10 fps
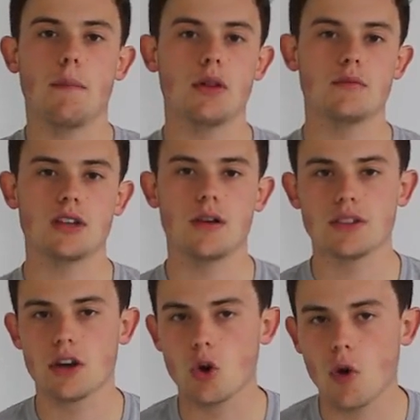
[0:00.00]
put
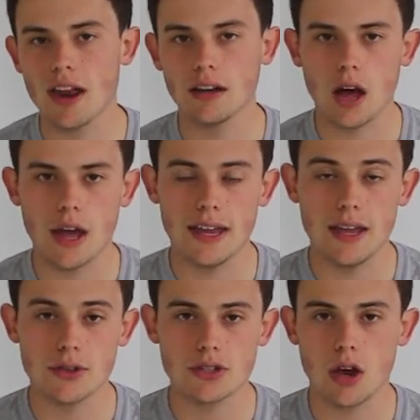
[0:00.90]
themselves in a great light
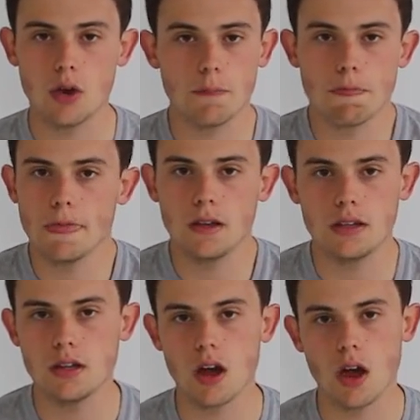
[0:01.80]
either. So,
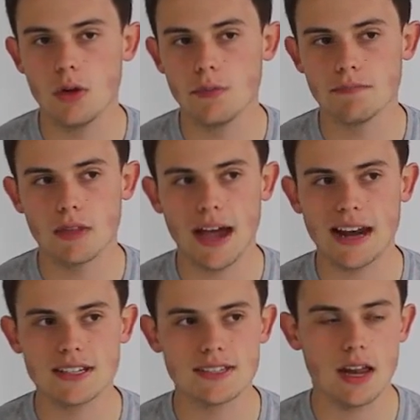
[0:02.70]
you know,
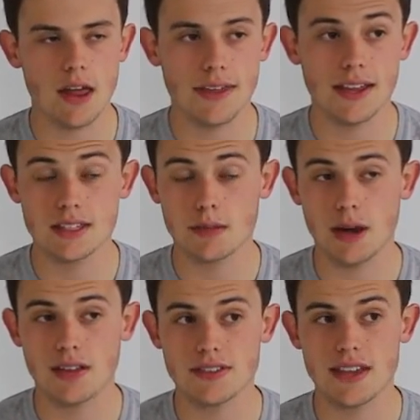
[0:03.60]
Alex Neil, I think, is the
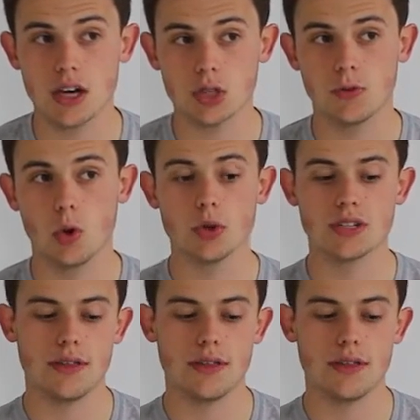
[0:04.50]
man to take us forwards.